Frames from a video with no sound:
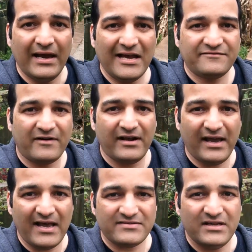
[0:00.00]
As far
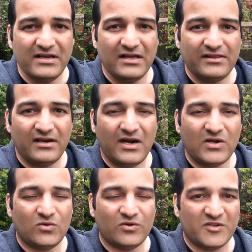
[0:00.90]
as the
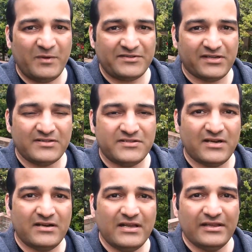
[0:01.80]
hardcore specs are
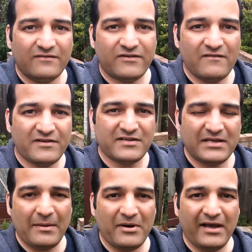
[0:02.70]
concerned, the front-facing
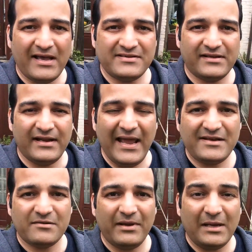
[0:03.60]
camera has an
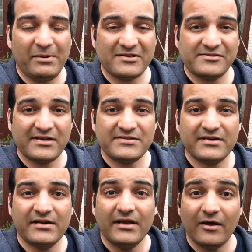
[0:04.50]
8 megapixel
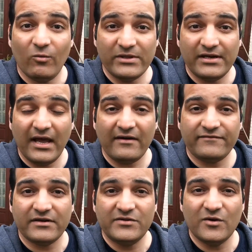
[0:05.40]
sensor with an
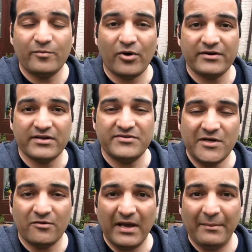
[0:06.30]

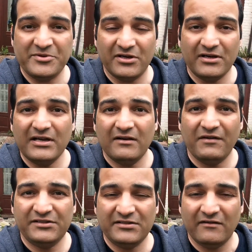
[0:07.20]
f2.0 aperture,
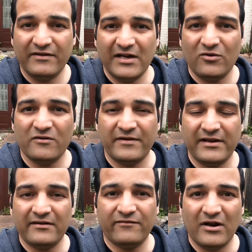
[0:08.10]
which is a very good
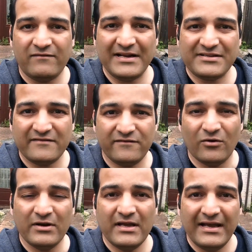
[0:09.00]
figure for a flagship
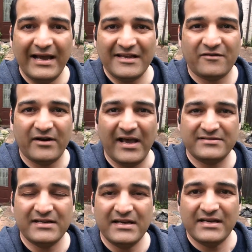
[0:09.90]
phone as far
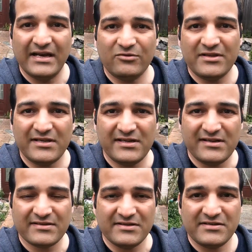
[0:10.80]
as
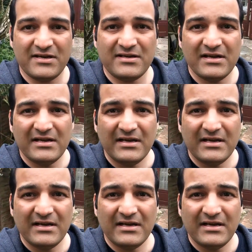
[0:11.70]
2016 is concerned.